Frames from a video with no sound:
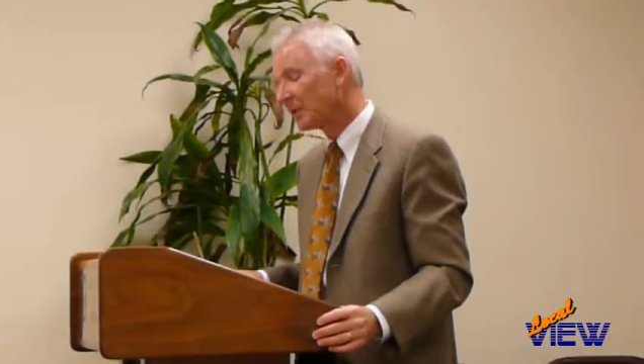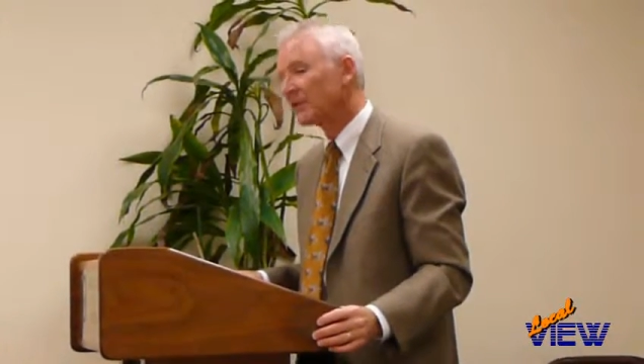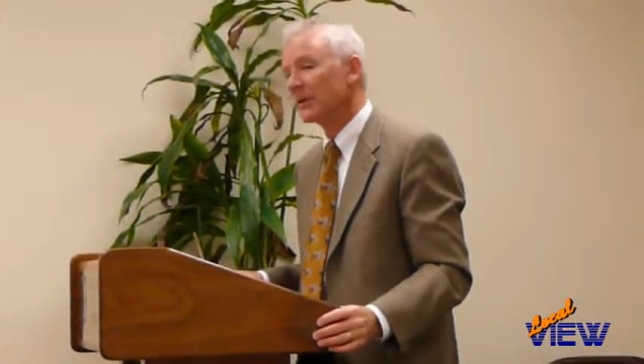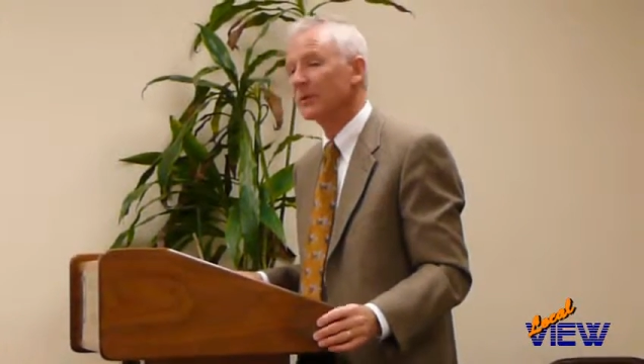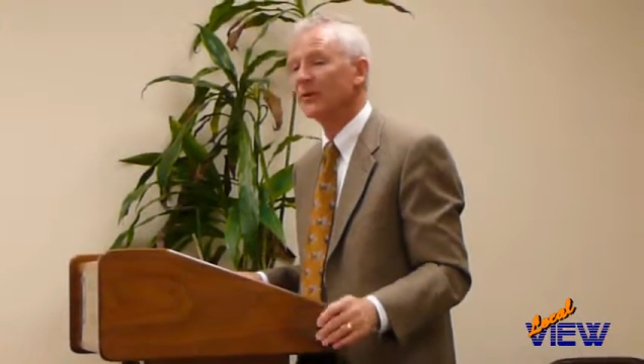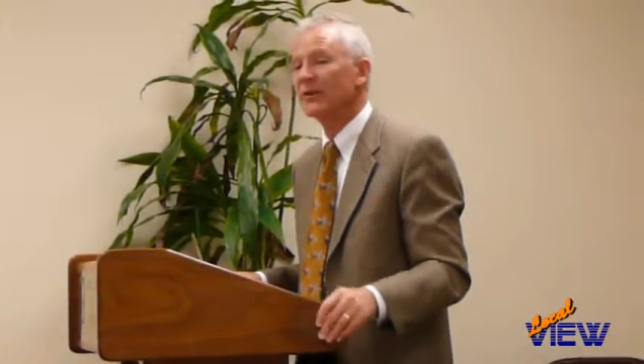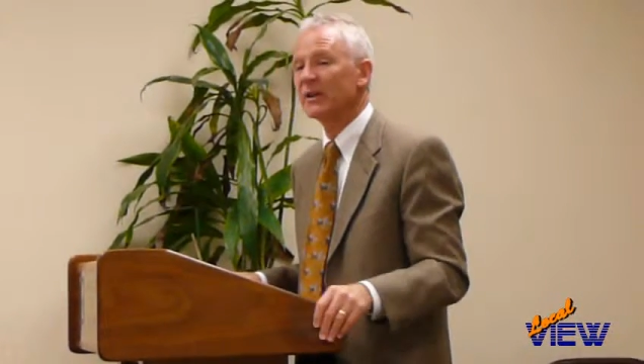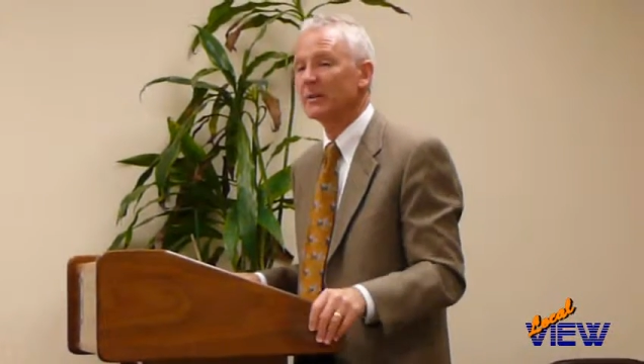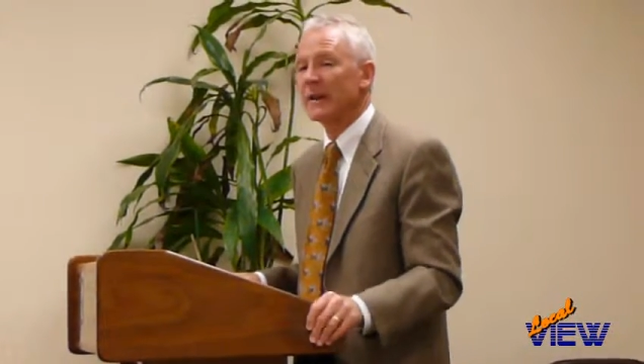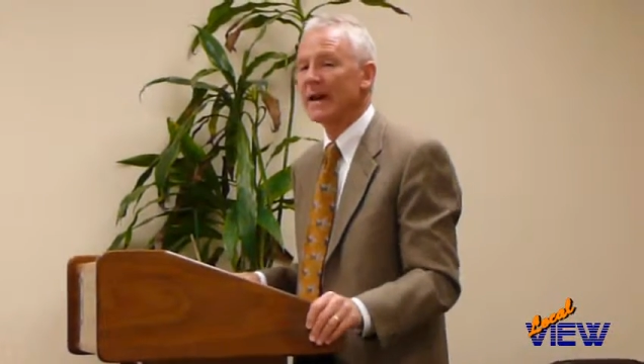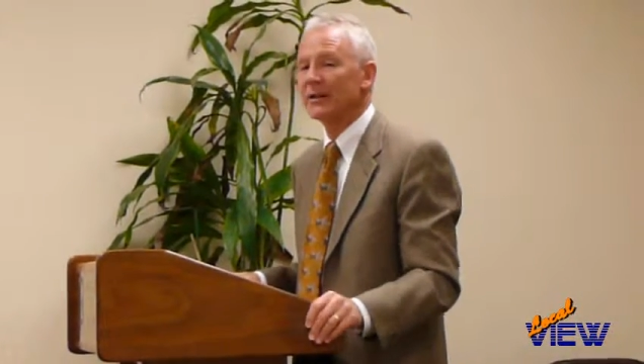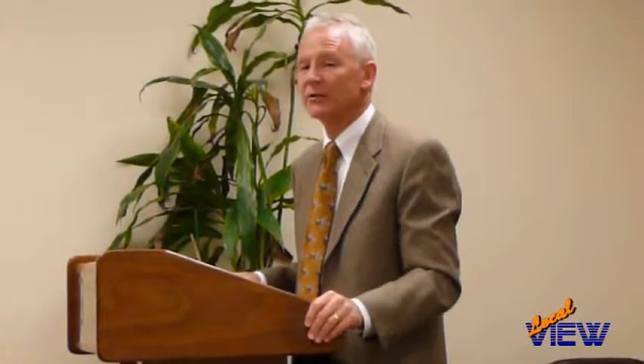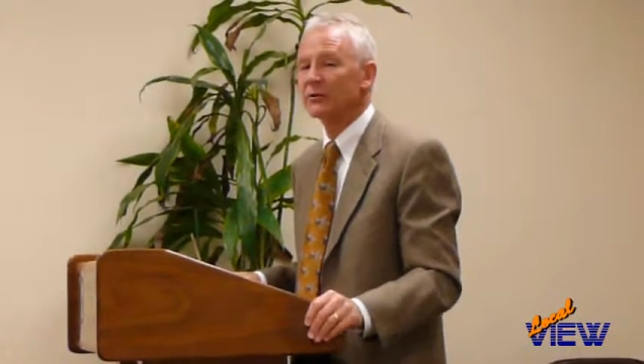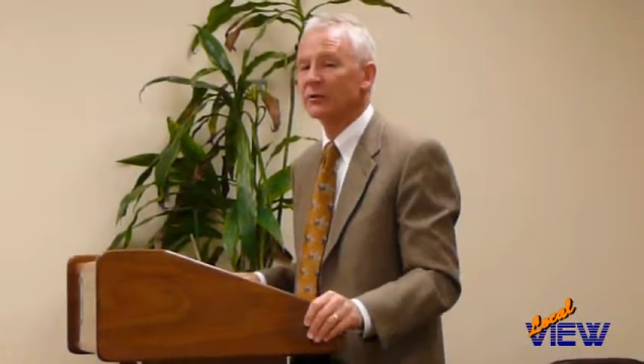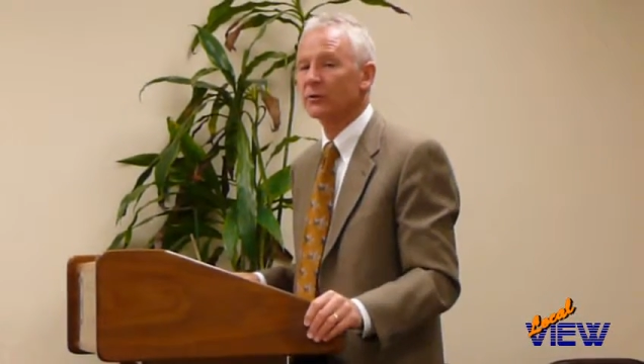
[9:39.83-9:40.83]
from the city
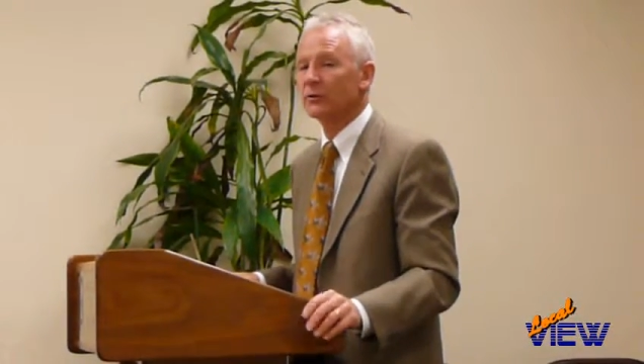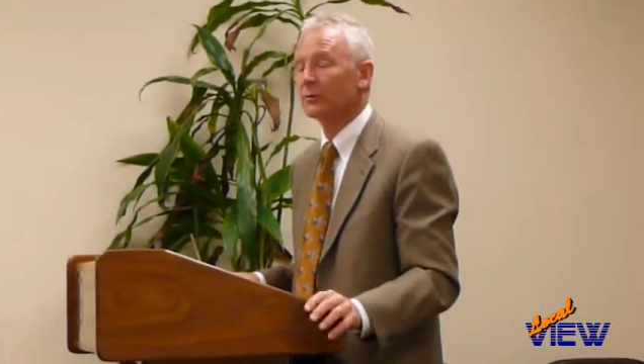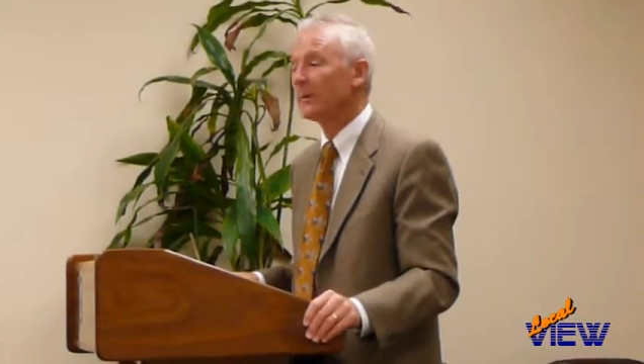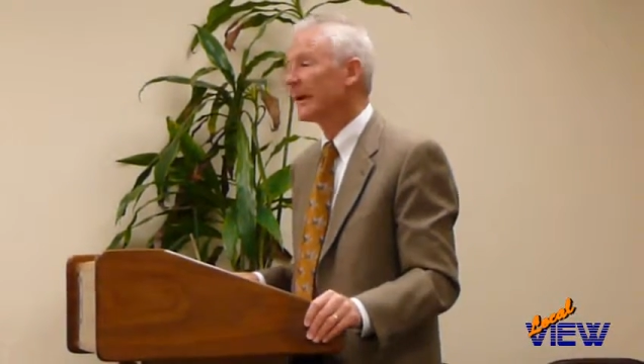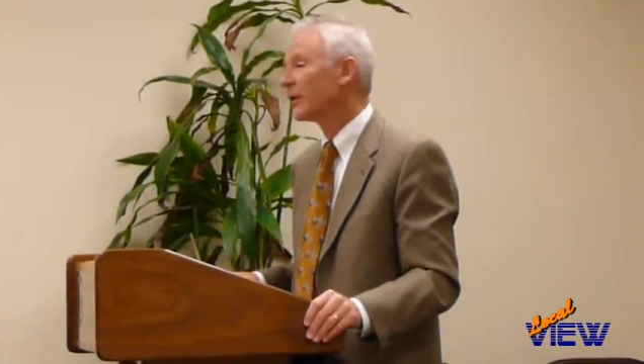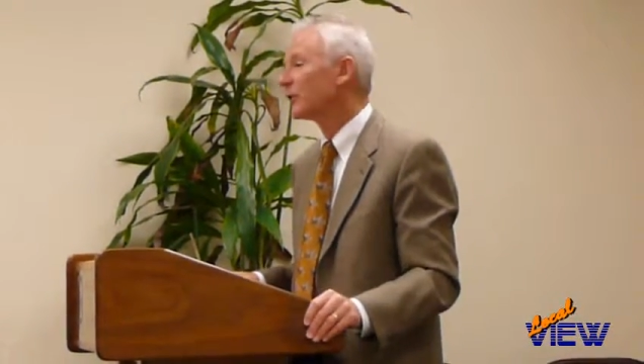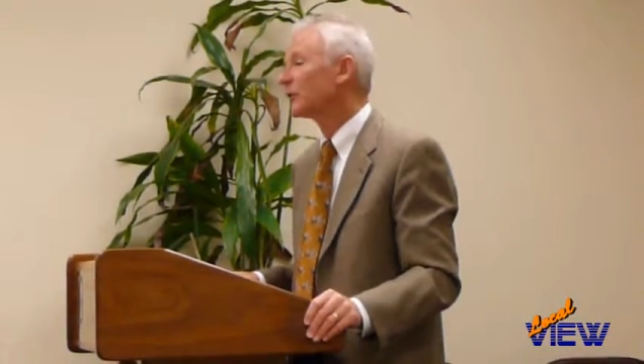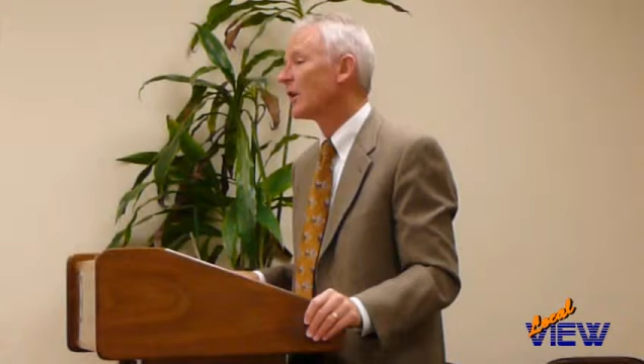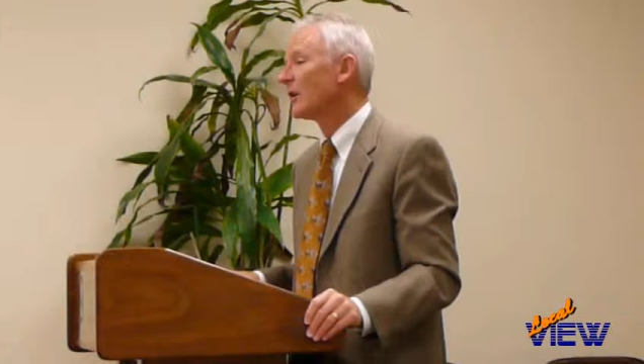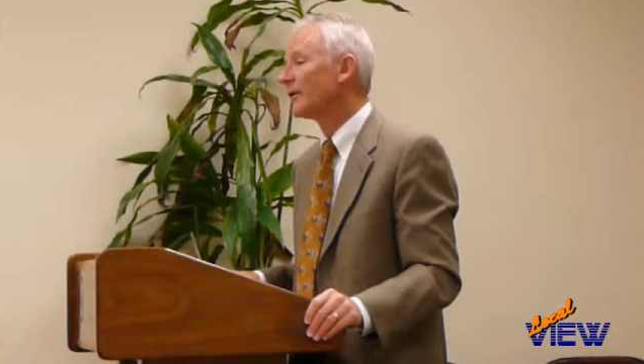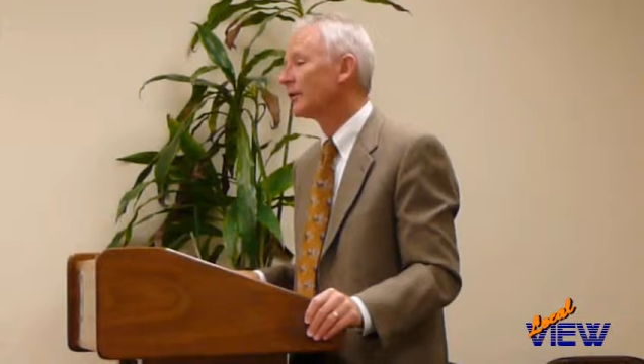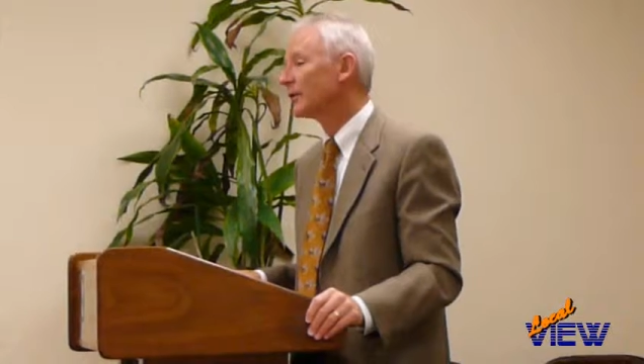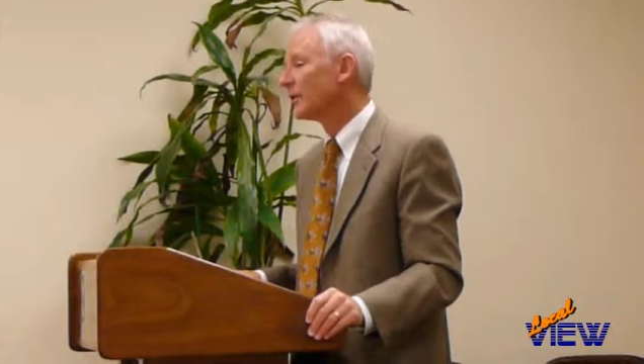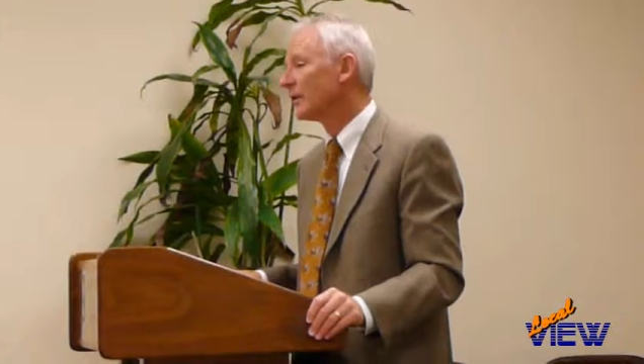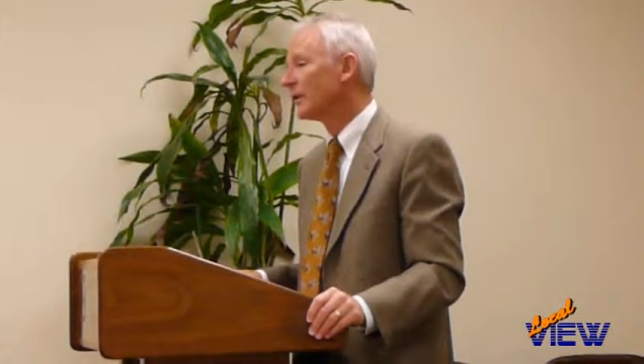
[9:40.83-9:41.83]
manager's or mayor's
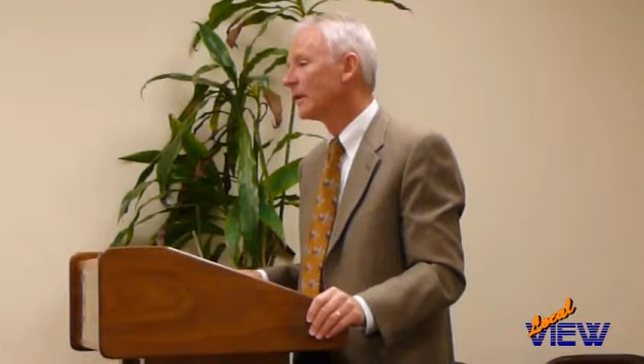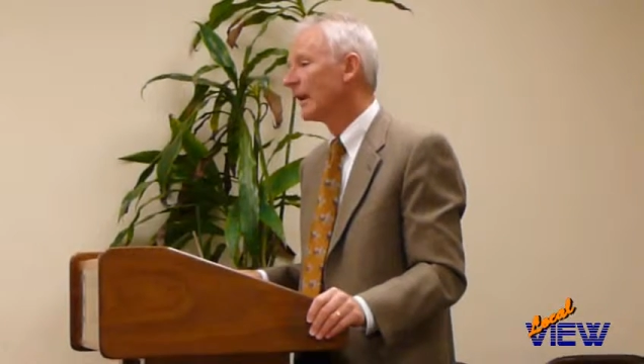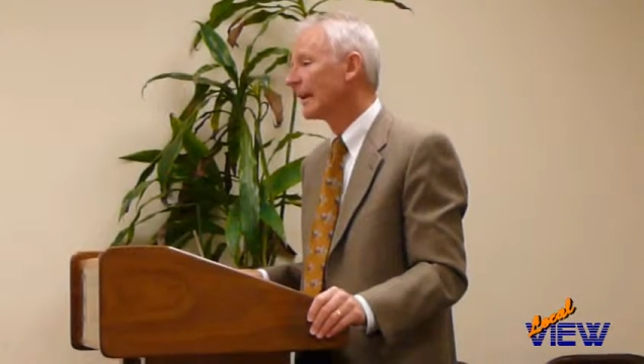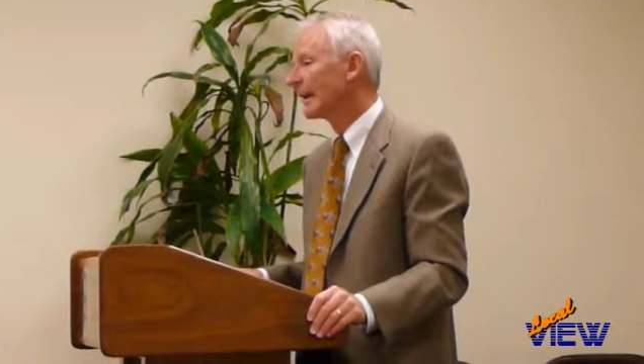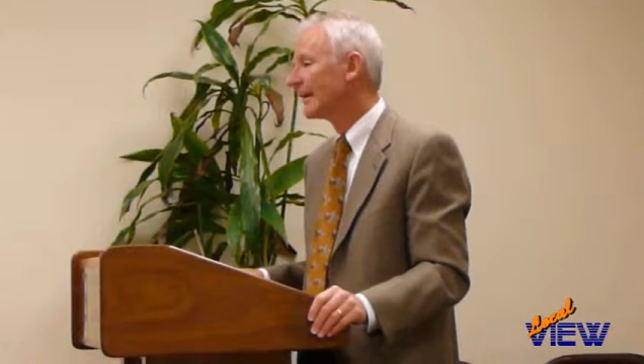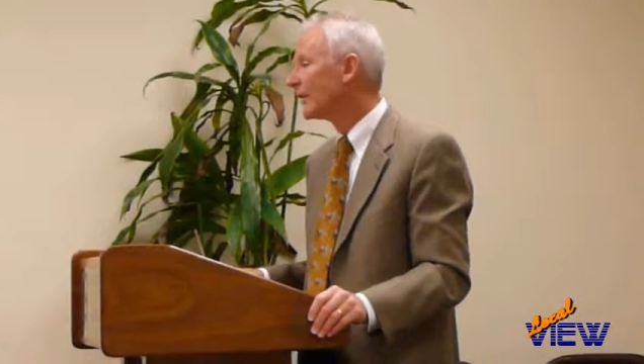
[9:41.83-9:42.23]
office if you'd like.